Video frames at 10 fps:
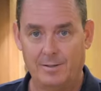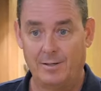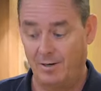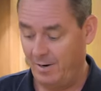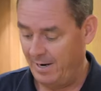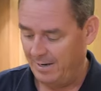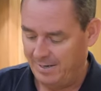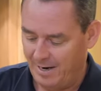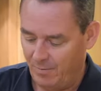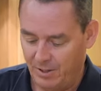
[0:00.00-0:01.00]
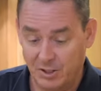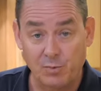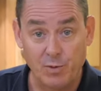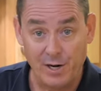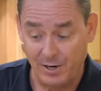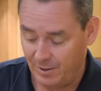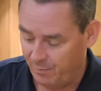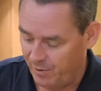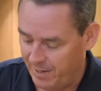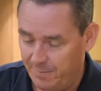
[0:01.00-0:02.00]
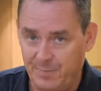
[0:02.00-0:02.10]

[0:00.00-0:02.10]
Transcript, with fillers: All right, now we're gonna spread it on the bread.